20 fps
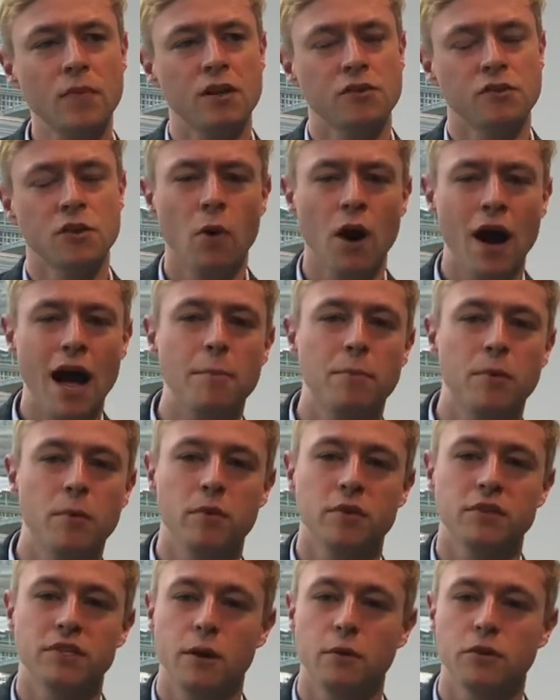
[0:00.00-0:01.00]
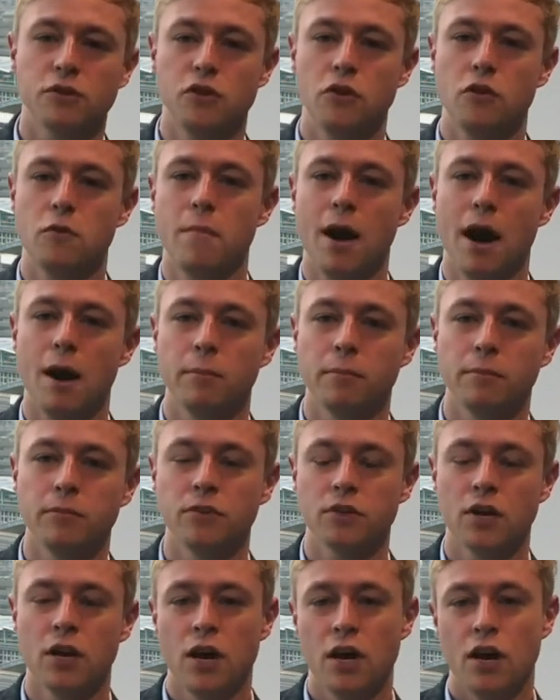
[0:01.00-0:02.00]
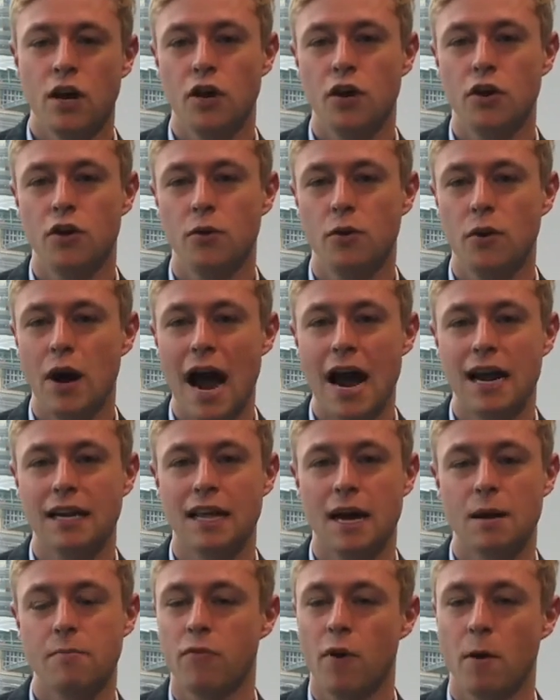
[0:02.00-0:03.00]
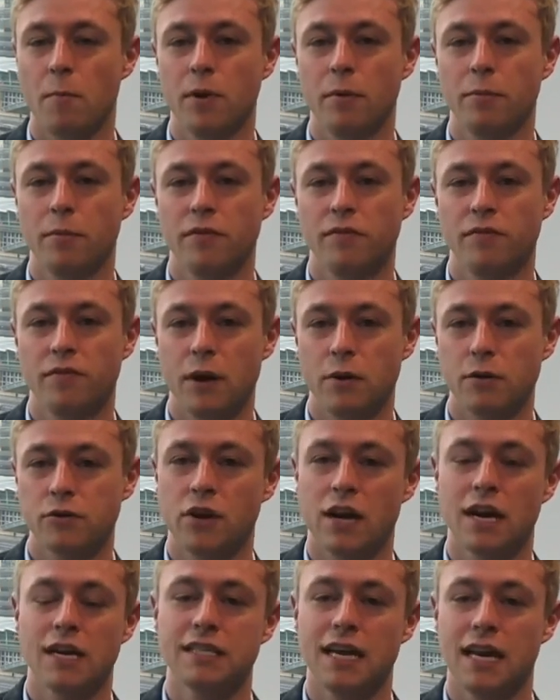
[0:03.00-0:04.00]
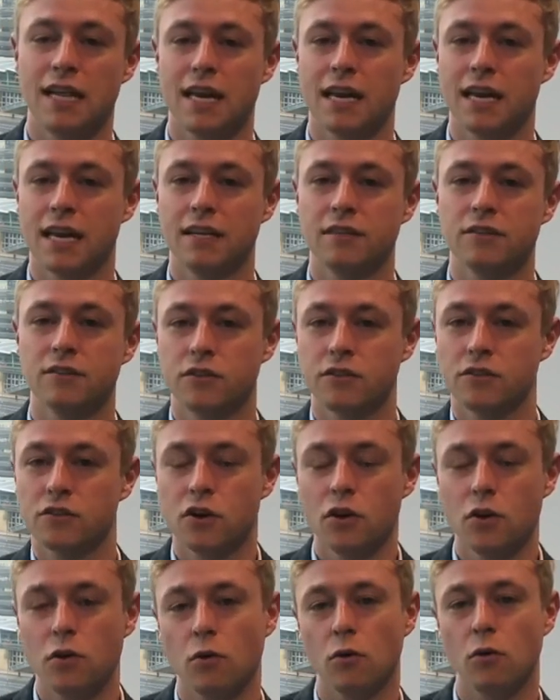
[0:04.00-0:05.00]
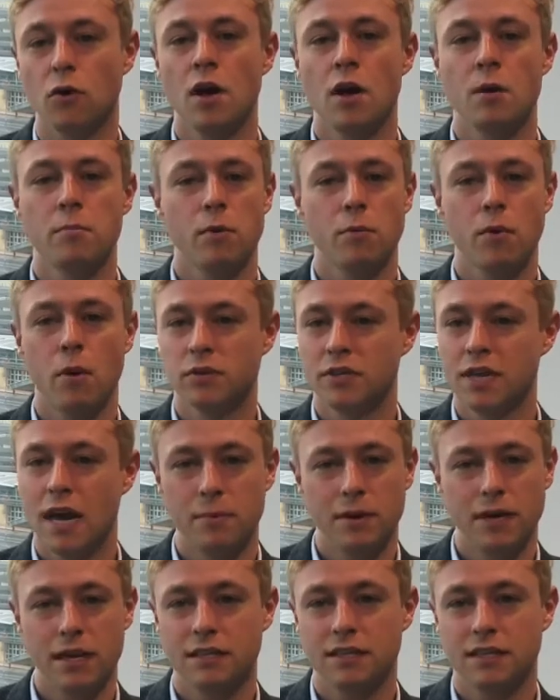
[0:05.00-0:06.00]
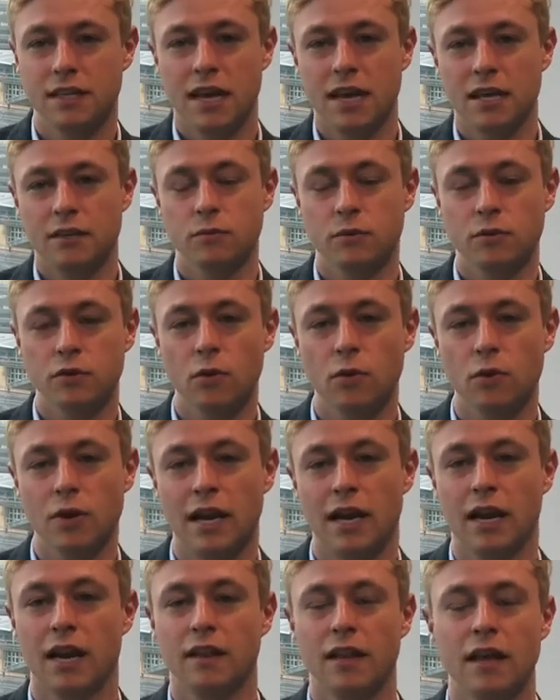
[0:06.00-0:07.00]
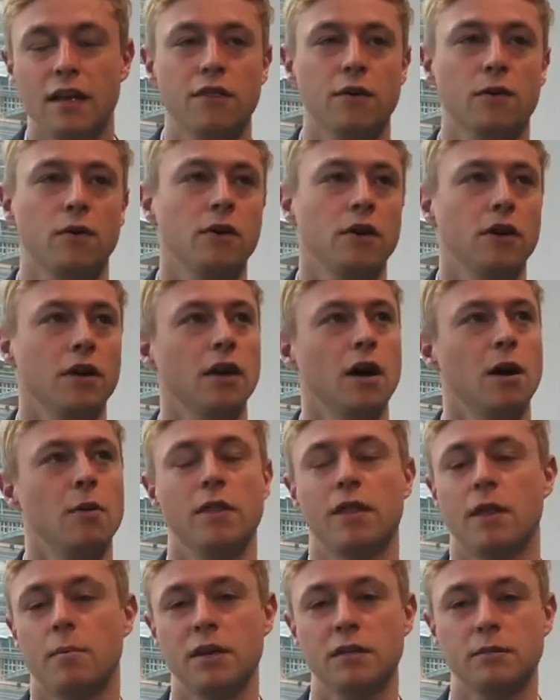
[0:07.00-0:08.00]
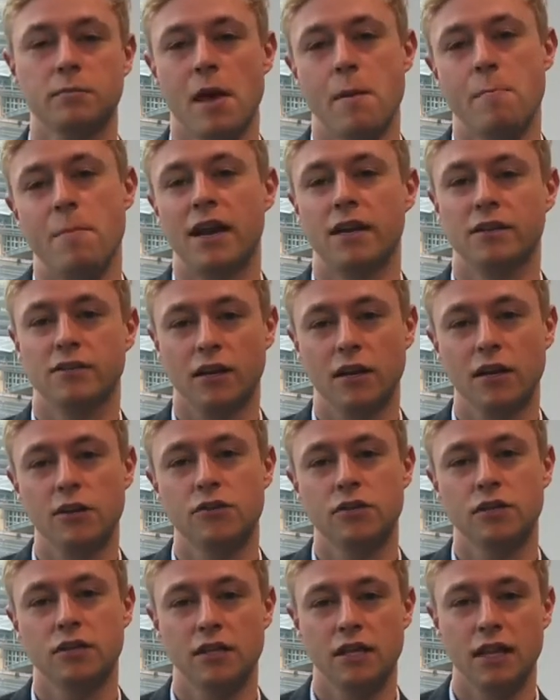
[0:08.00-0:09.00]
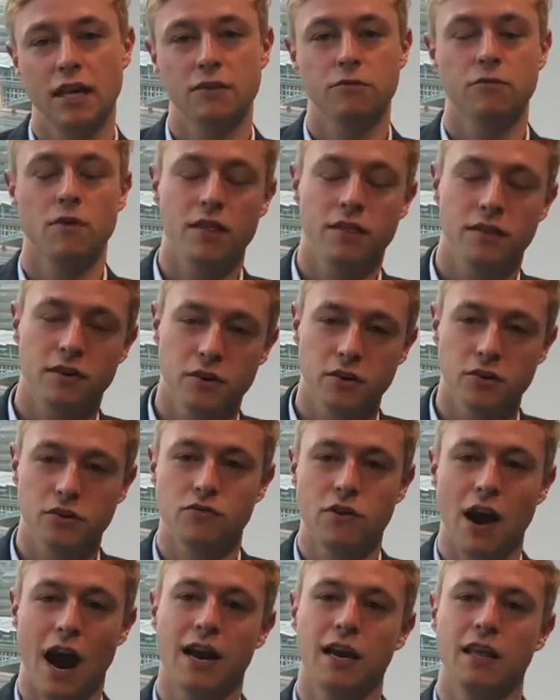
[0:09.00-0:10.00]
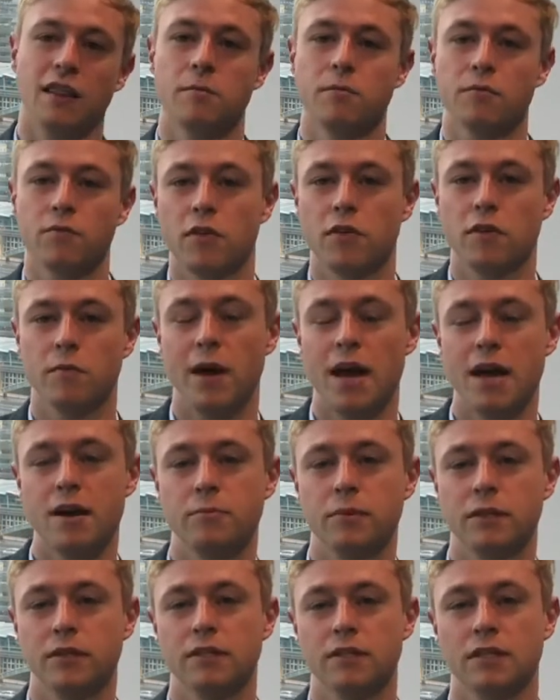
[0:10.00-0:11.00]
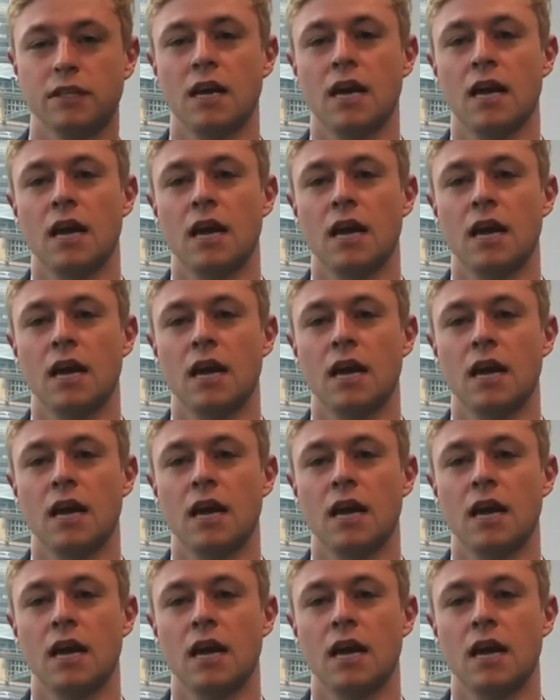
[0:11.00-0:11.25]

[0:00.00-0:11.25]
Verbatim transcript: So what happened was there were two mums who had that problem of they were trying to take their kids to school, but what was happening is the kids were dawdling, and they thought, you know what, there must be a better solution to this rather than just dragging them through the pavements.